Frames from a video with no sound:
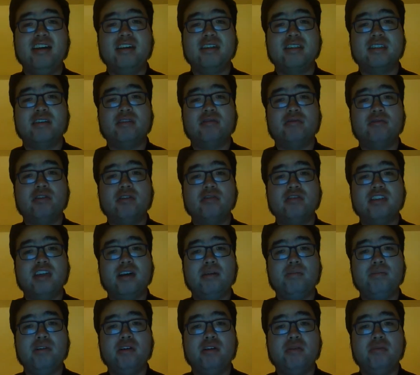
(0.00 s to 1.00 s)
So
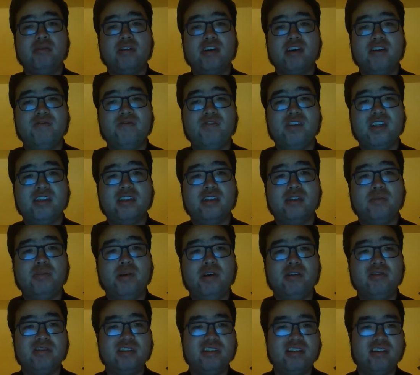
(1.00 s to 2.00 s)
Rochambeau convinced
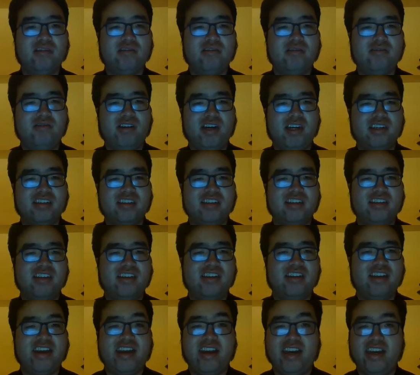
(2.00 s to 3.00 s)
both General
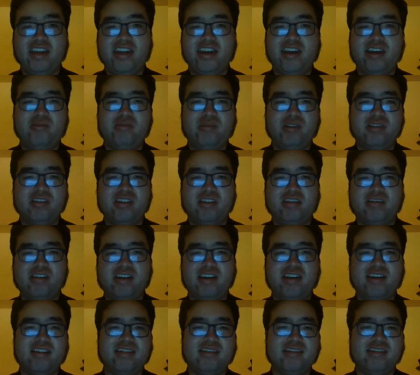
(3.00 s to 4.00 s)
Washington and Admiral de
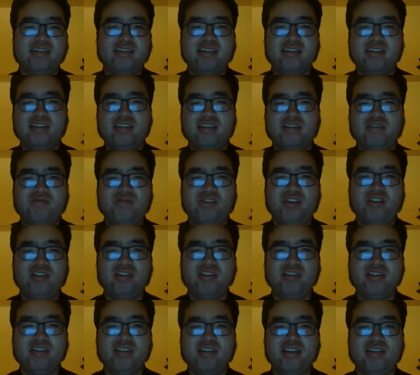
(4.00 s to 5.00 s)
Grasse to
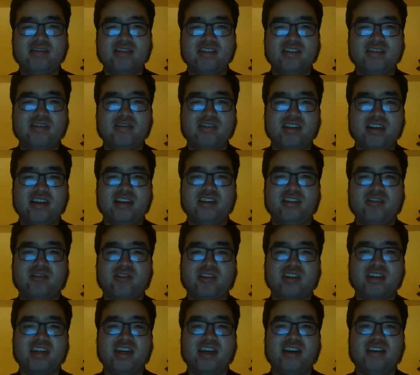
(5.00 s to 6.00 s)
focus their assault on
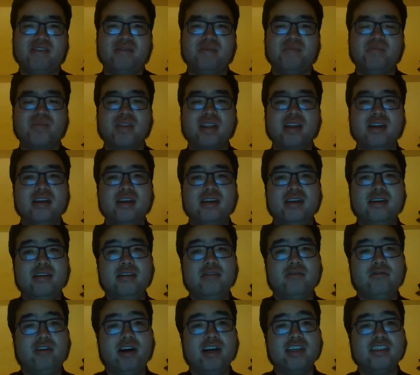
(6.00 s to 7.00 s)
Yorktown.
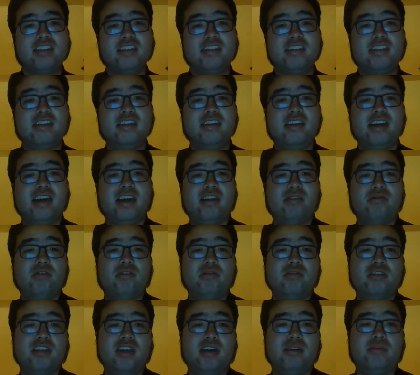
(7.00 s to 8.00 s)
Washington and
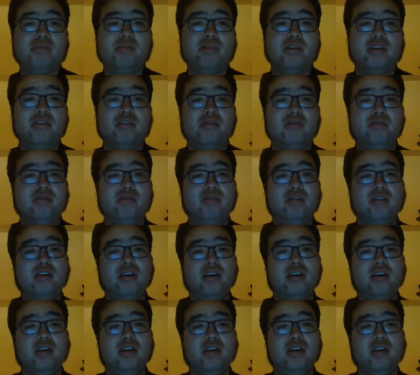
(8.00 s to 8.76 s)
Rochambeau